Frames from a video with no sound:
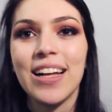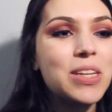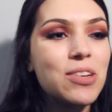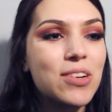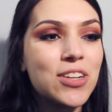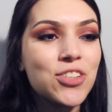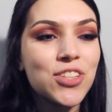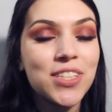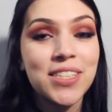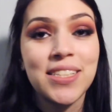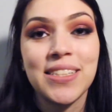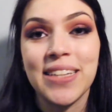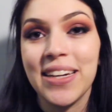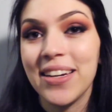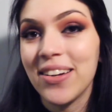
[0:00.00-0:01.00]
you can just
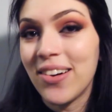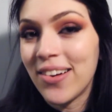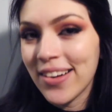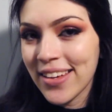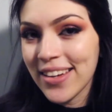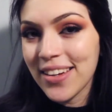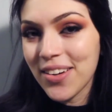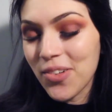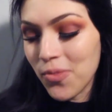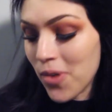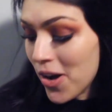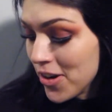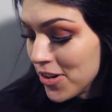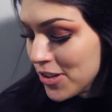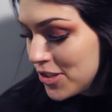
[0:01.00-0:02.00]
sit on it
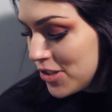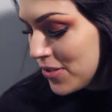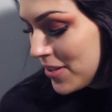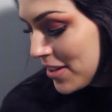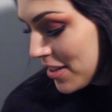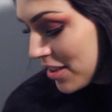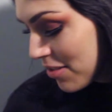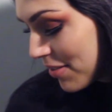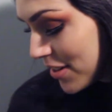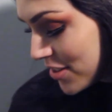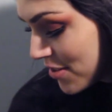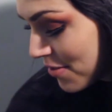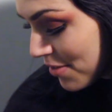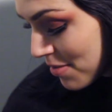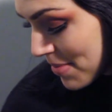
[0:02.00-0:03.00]
while you're doing the
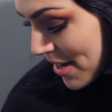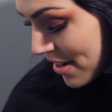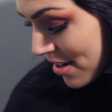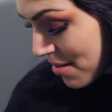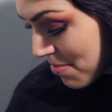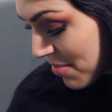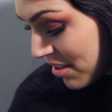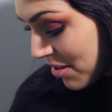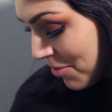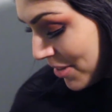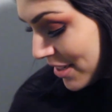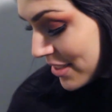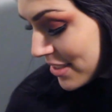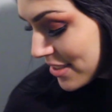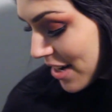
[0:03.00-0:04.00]
rest of your makeup, and then when
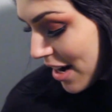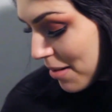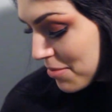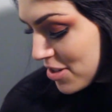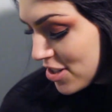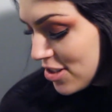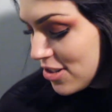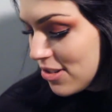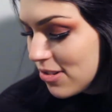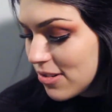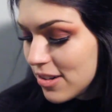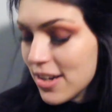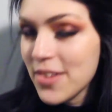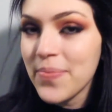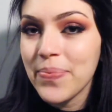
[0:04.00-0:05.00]
it's time to
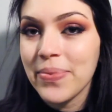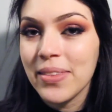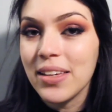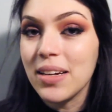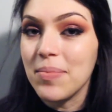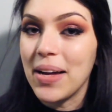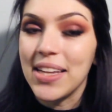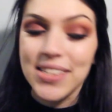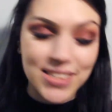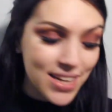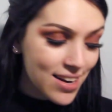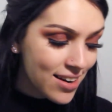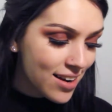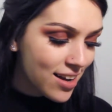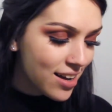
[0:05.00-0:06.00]
do your
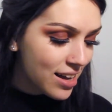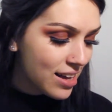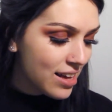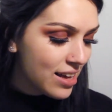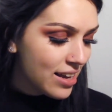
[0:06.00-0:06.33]
mascara,